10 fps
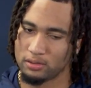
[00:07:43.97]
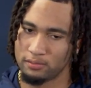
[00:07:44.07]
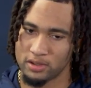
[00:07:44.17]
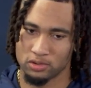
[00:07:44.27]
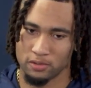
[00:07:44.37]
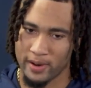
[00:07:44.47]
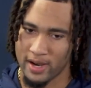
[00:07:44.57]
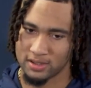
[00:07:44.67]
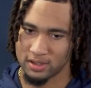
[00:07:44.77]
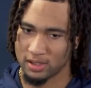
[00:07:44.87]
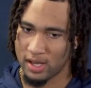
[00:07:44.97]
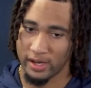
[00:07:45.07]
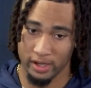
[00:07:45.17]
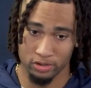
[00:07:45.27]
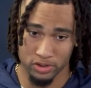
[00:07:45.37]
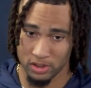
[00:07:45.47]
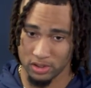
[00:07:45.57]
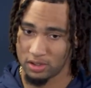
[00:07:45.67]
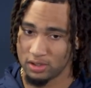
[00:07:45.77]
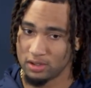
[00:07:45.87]
mental capacity, a lot of
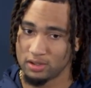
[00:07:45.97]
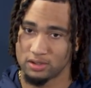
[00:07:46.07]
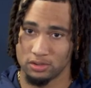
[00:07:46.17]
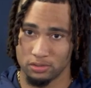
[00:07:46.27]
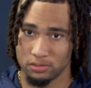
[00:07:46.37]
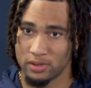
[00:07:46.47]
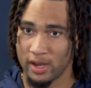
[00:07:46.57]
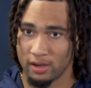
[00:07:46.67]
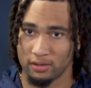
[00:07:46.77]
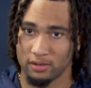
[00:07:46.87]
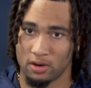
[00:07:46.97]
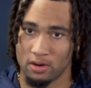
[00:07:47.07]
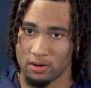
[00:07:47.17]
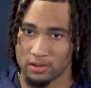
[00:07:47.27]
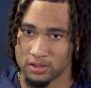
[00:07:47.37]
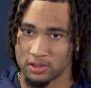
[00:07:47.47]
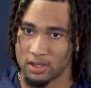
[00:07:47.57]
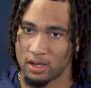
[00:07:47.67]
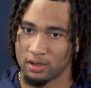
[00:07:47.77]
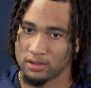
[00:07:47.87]
energy to that cause.
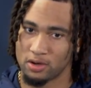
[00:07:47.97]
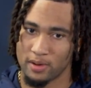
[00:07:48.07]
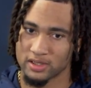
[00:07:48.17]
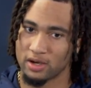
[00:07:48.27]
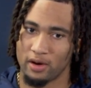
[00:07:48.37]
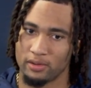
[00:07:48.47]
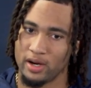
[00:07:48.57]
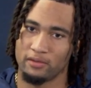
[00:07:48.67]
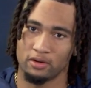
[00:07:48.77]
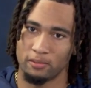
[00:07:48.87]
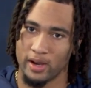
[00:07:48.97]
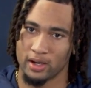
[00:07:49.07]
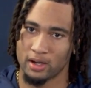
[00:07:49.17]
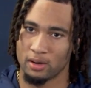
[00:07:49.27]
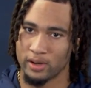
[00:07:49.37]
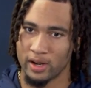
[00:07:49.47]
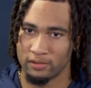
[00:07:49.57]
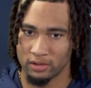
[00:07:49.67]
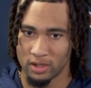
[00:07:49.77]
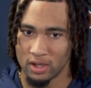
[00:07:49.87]
And I told myself I would never go back and I would
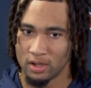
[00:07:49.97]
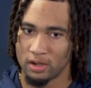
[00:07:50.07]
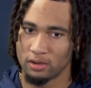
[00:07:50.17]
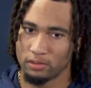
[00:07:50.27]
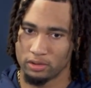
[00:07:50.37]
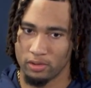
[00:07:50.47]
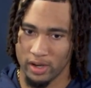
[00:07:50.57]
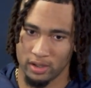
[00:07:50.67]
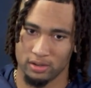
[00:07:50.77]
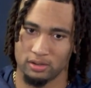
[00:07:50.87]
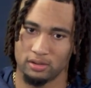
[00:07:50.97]
never regret